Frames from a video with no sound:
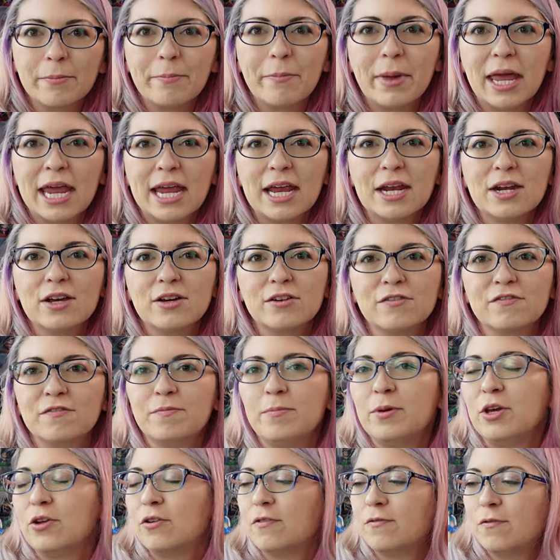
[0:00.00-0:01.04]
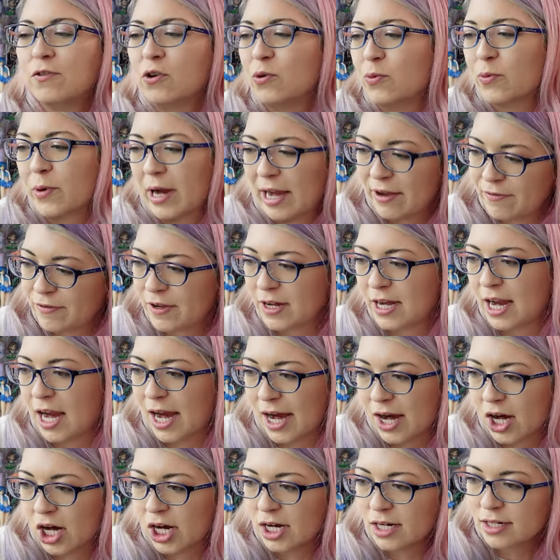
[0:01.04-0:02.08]
mane of beautiful raven
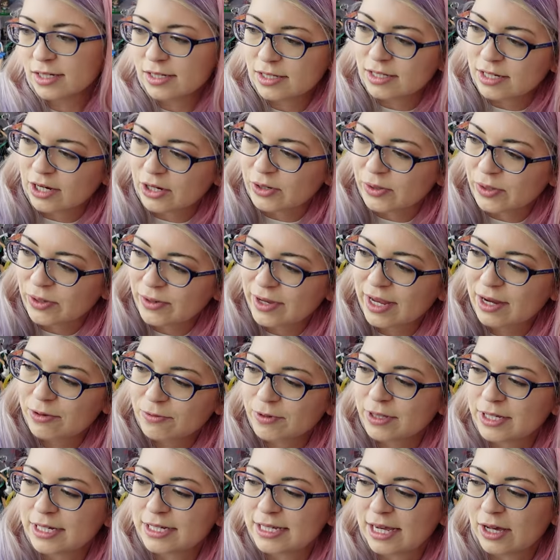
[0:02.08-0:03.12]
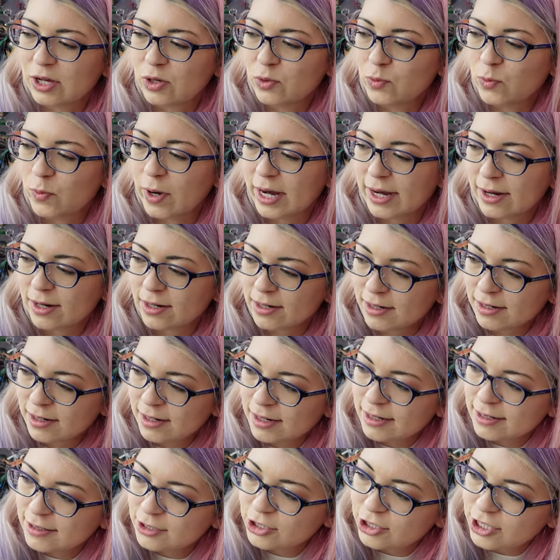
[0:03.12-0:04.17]
hair, so you can't really tell where
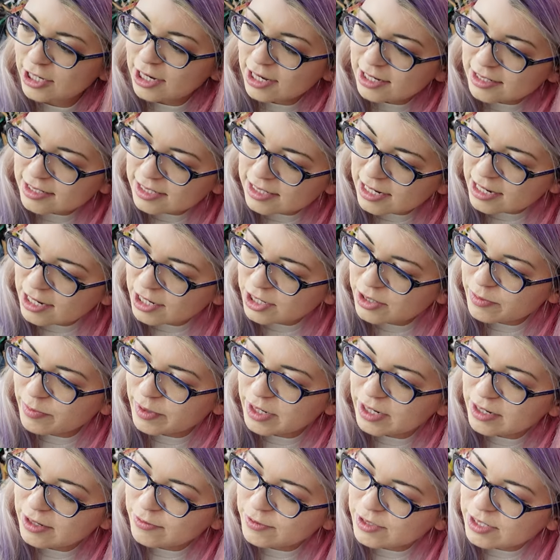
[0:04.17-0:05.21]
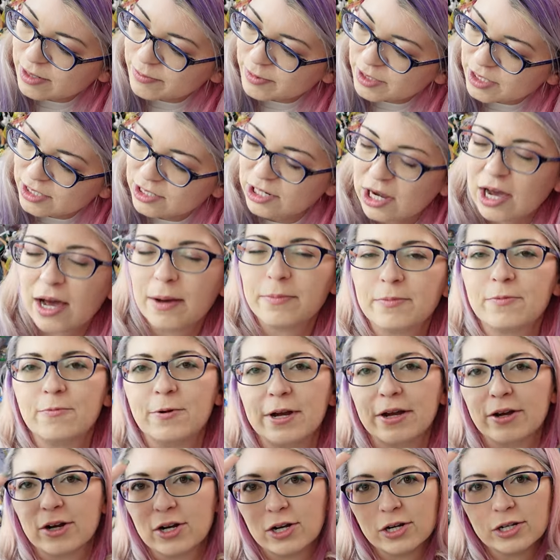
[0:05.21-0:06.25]
she got stained, but it was up at the top
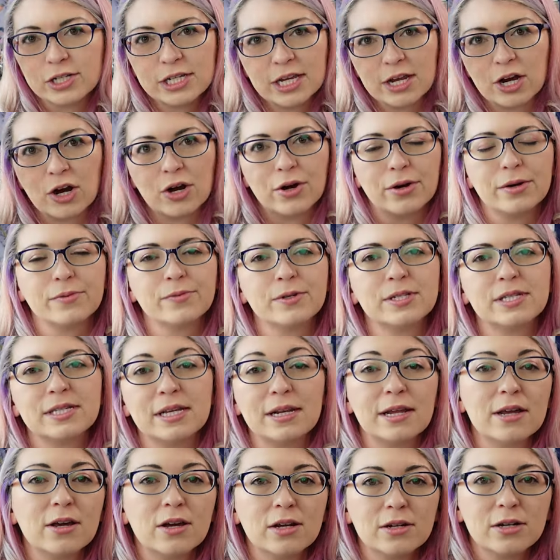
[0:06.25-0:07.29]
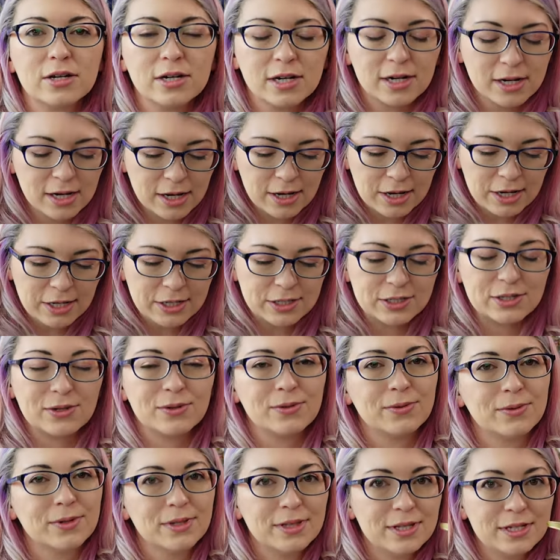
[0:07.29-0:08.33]
where her tiara was sitting on her.
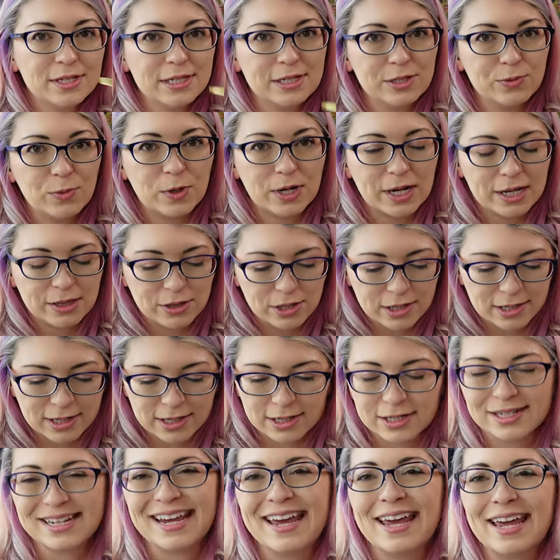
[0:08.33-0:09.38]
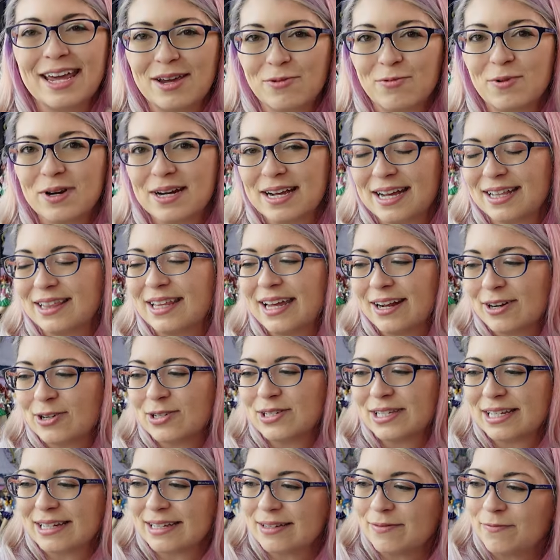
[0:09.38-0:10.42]
So this is what I learned and what I later
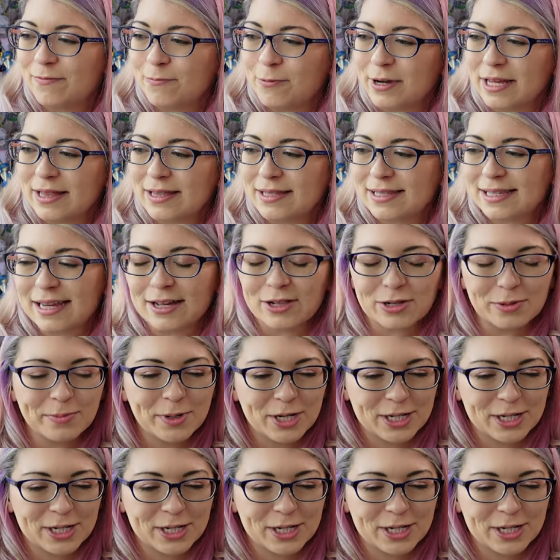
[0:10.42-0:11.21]
did with Sailor